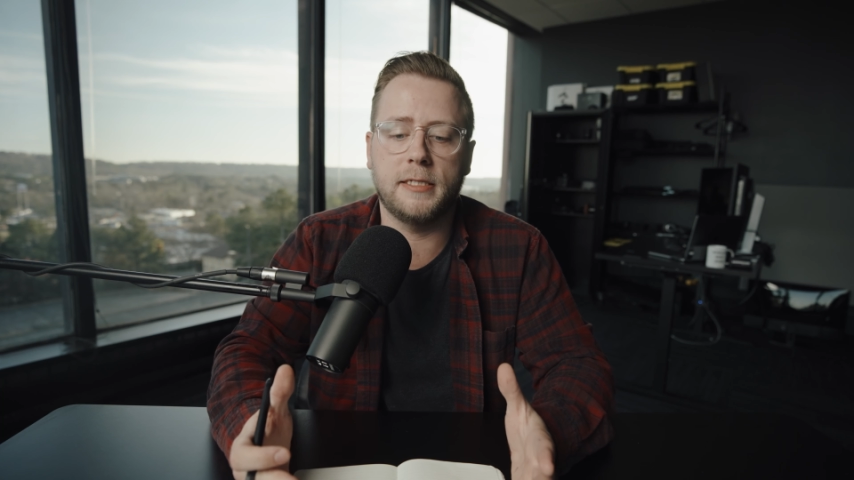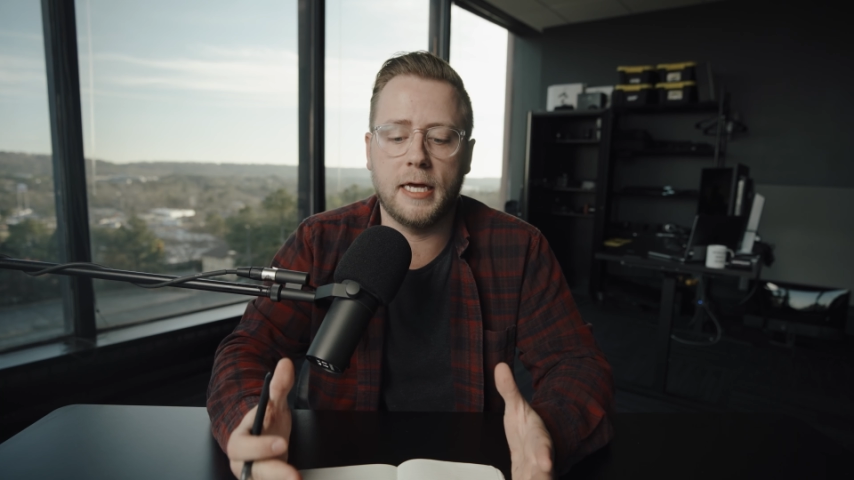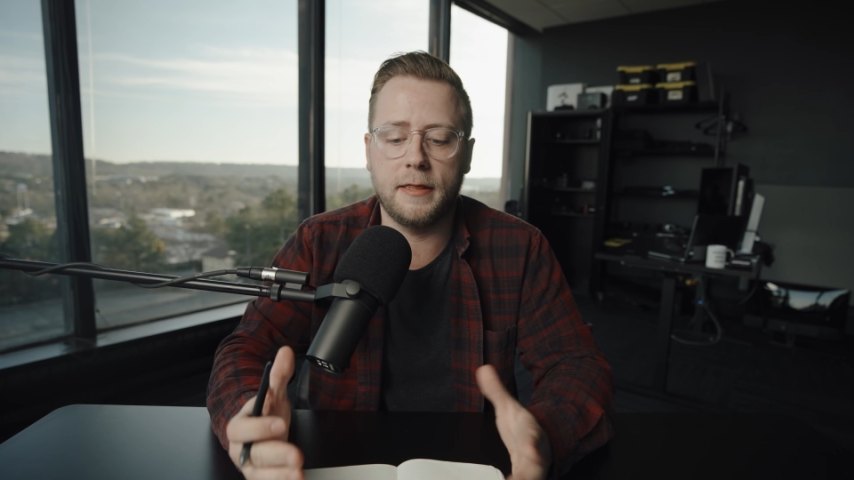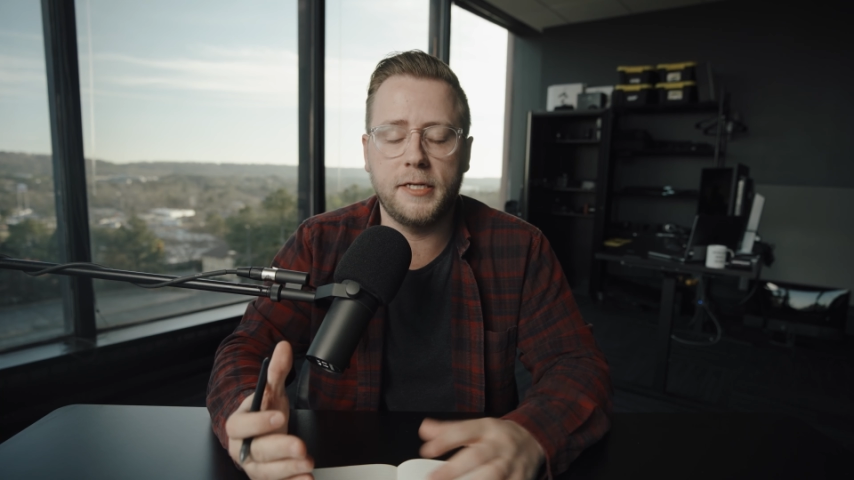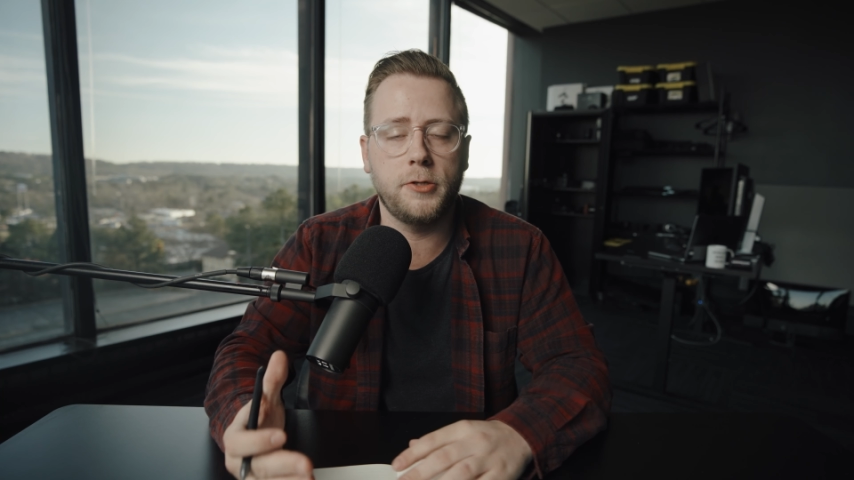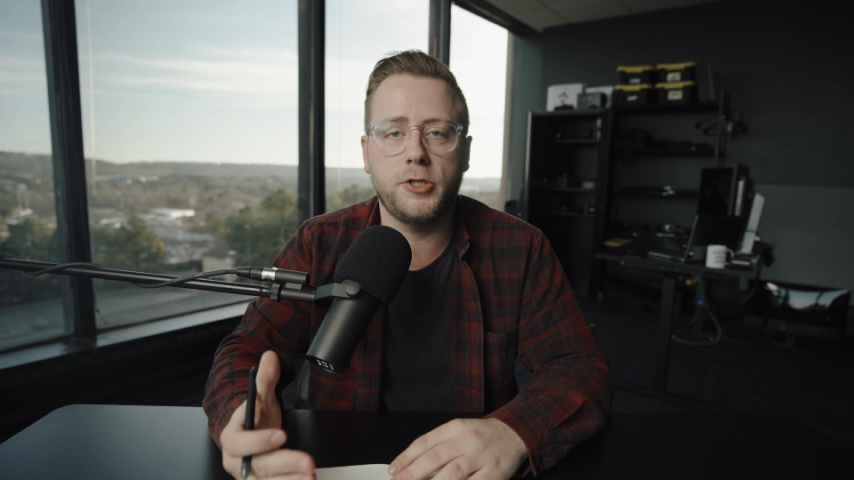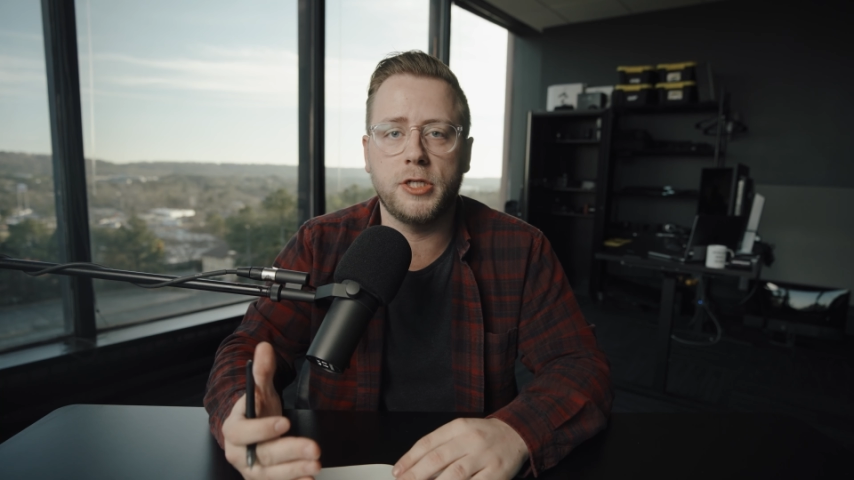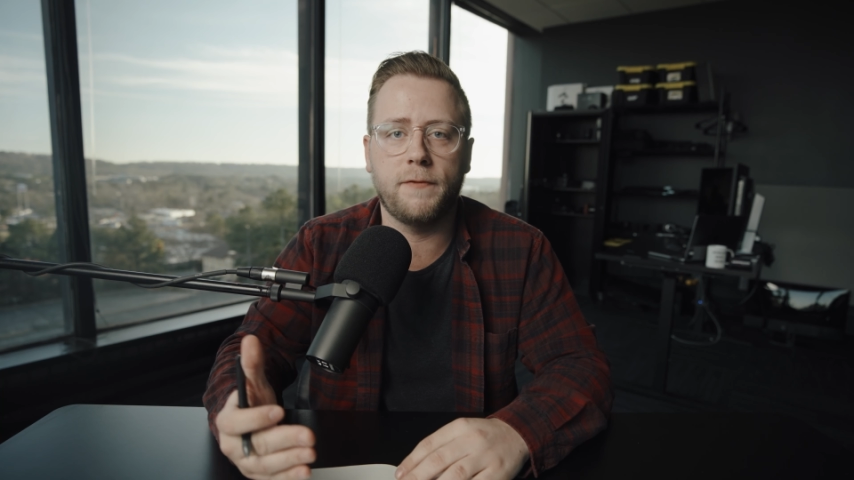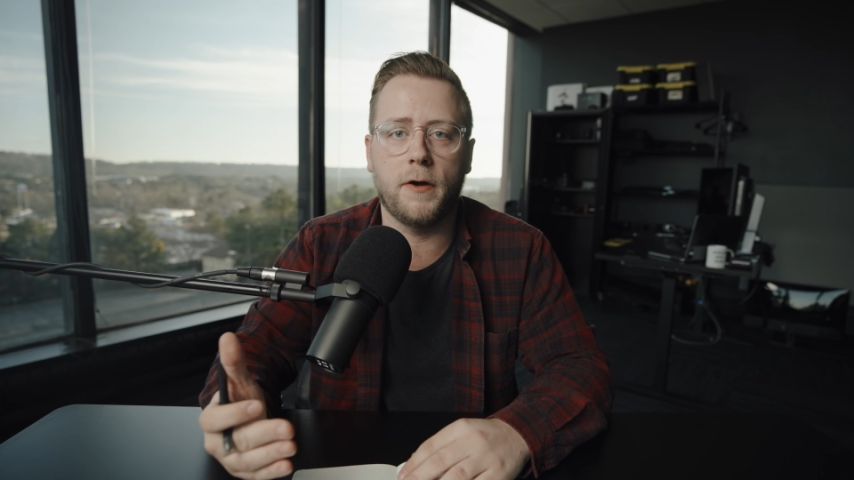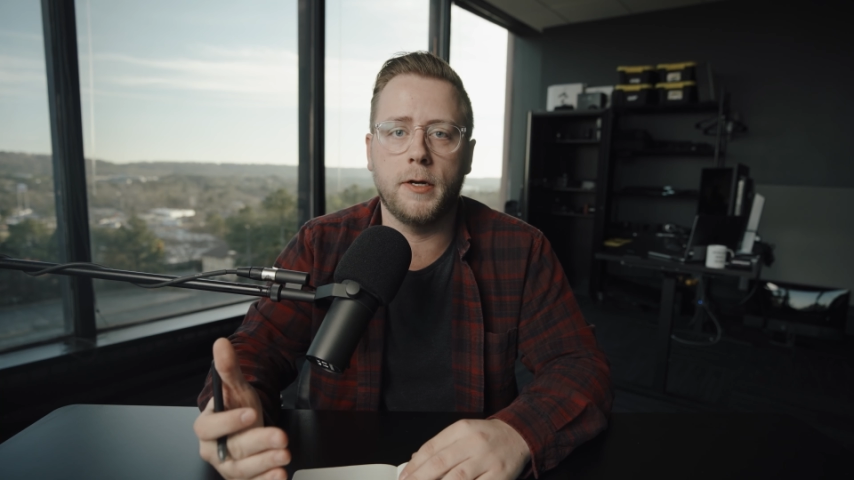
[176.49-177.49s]
is that these are
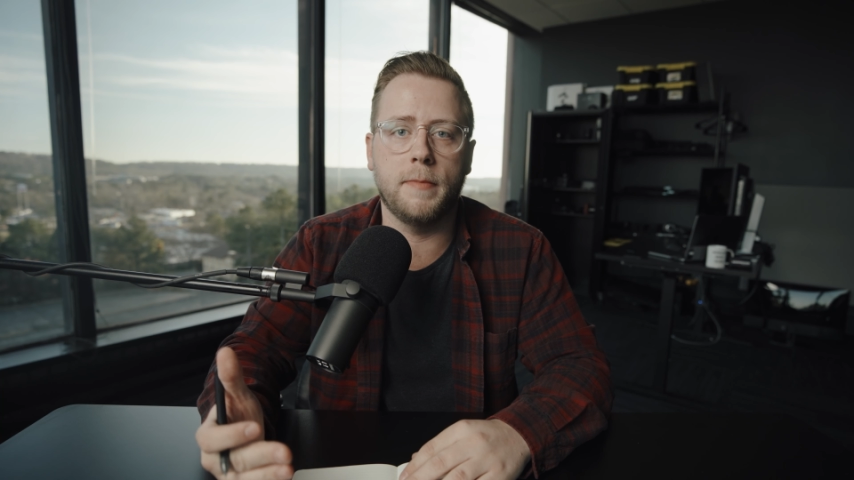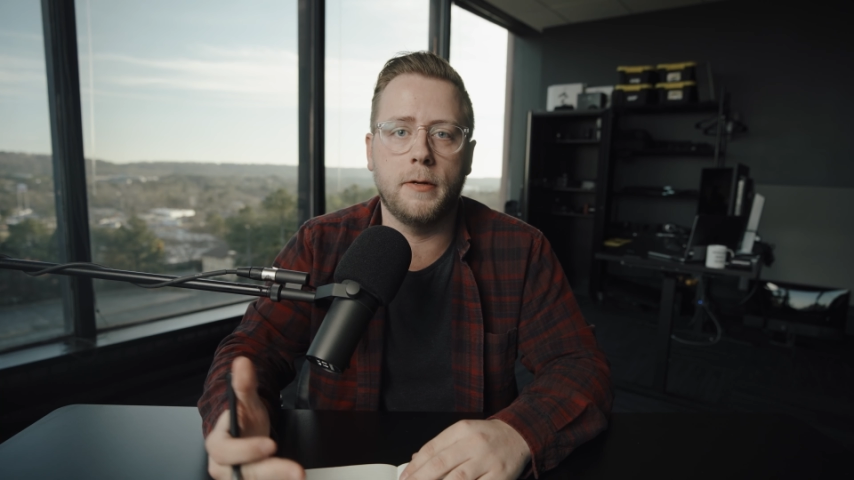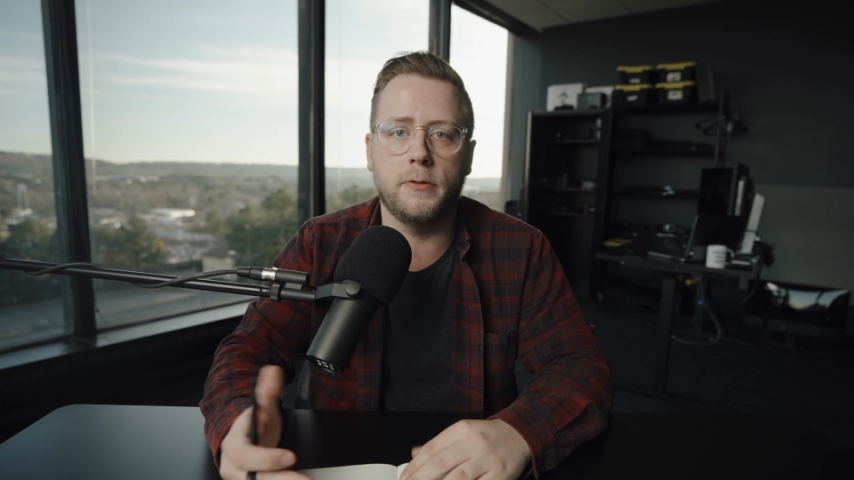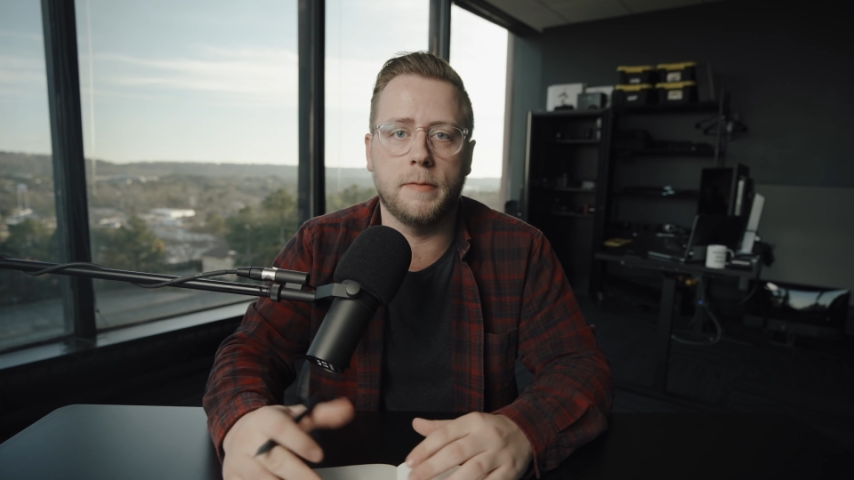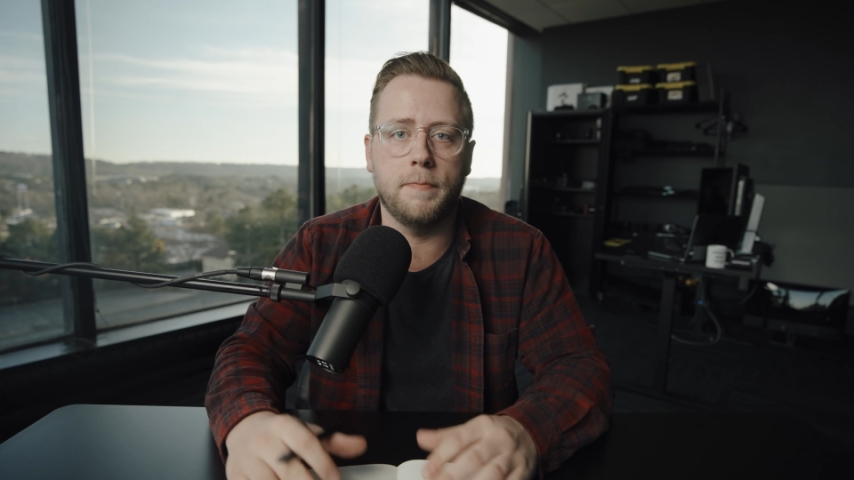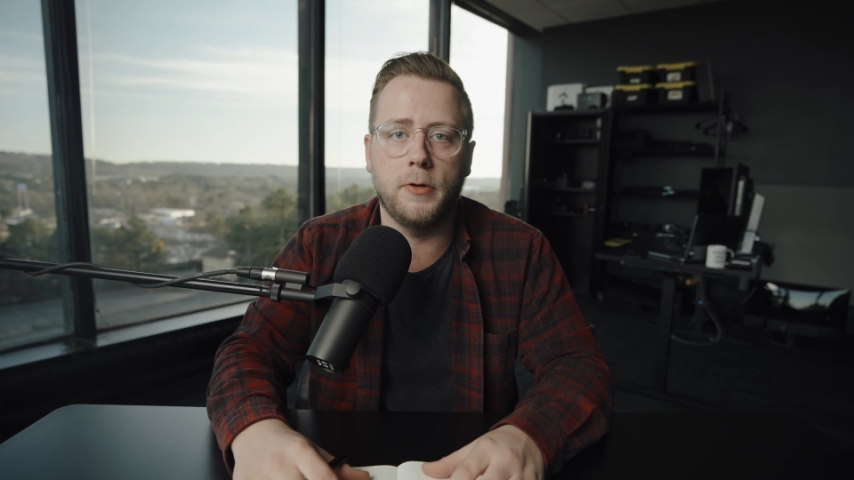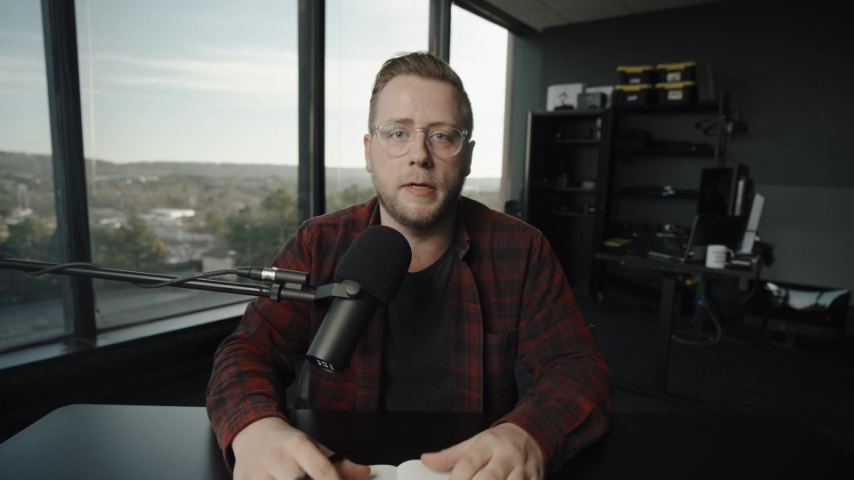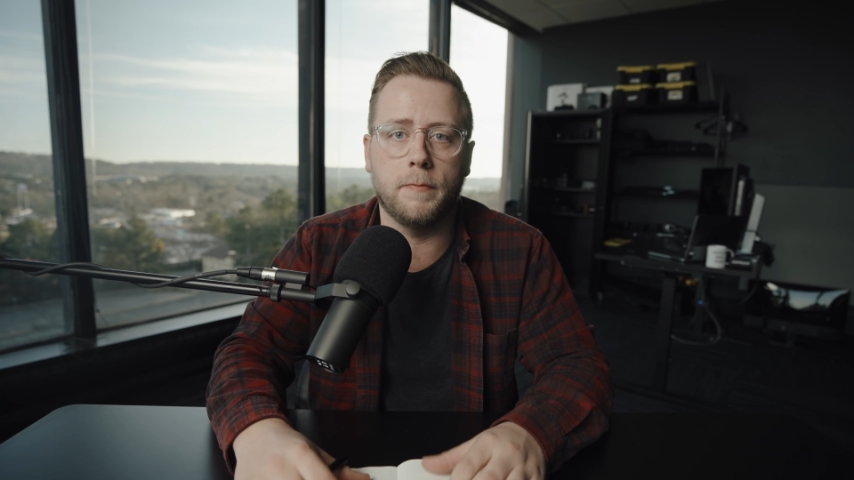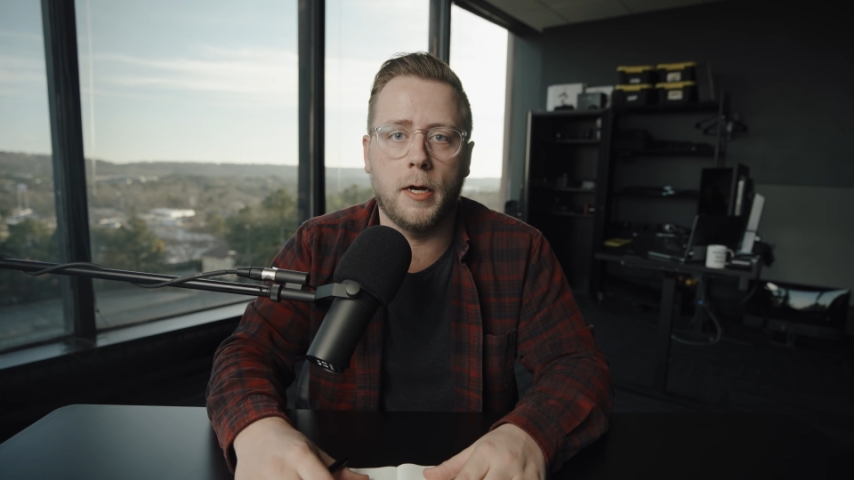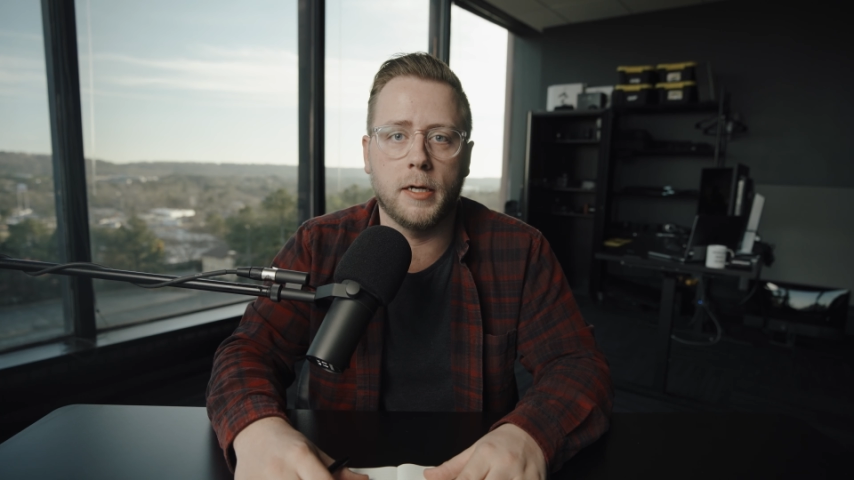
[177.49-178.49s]
just fundamentals and
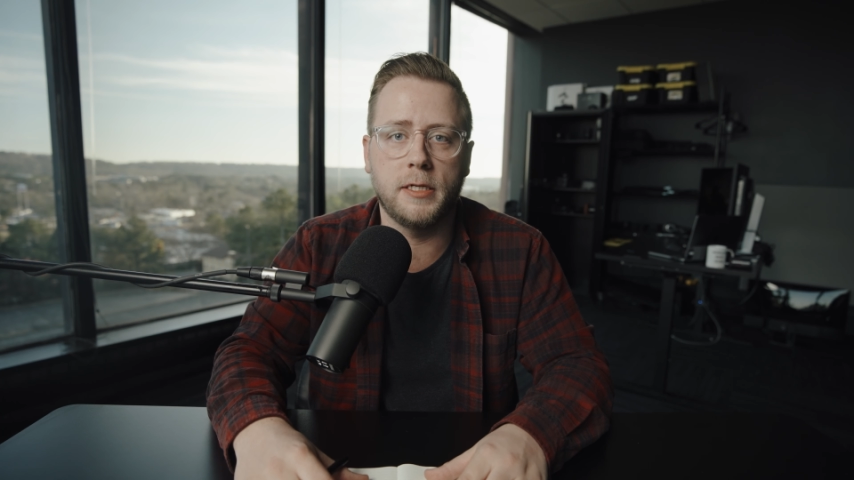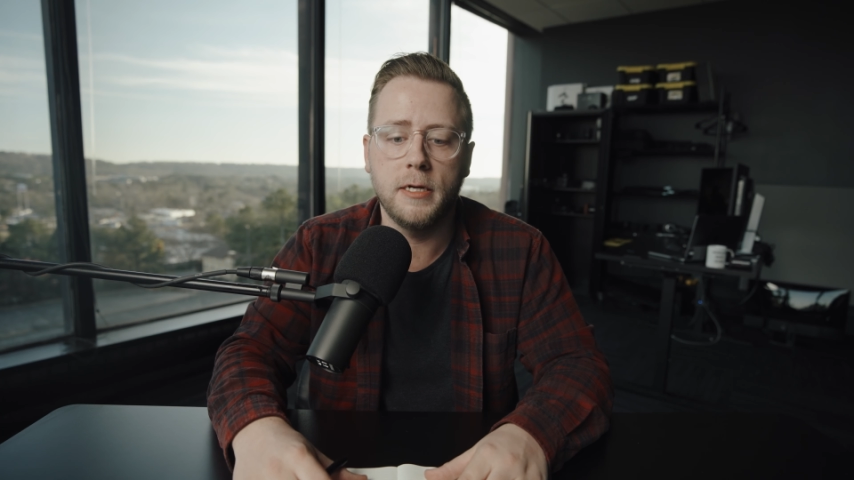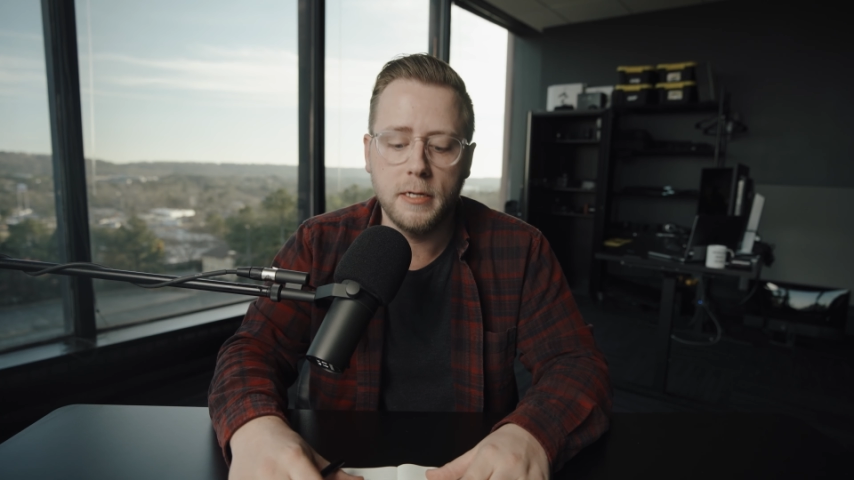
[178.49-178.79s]
building blocks